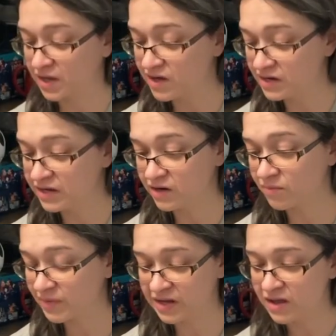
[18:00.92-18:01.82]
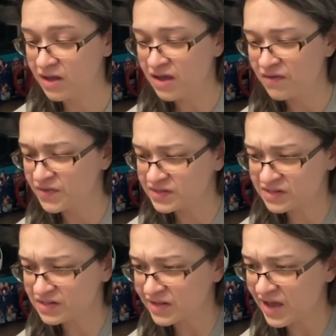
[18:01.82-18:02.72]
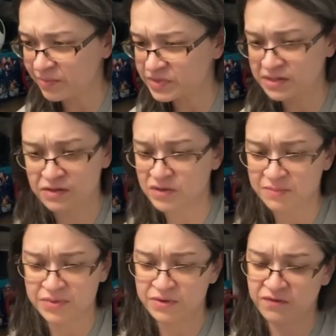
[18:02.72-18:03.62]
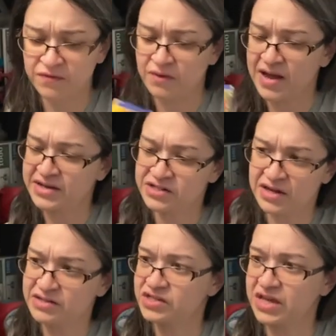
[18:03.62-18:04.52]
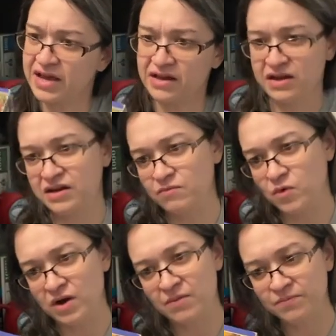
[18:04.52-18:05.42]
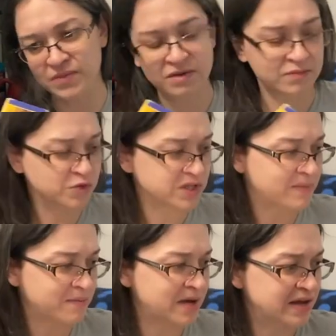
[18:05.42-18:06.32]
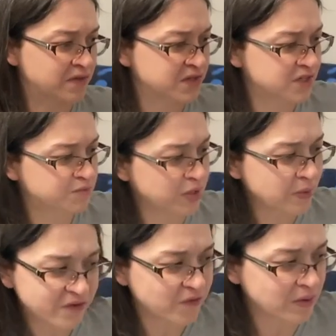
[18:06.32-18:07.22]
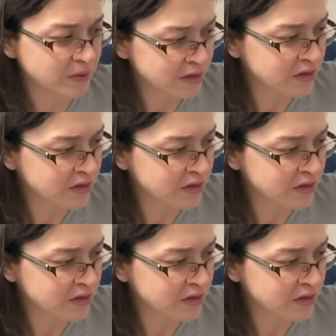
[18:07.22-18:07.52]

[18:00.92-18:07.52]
on here, but this is absolutely beautiful. I just can't anymore. I'm losing my mind. This is beautiful.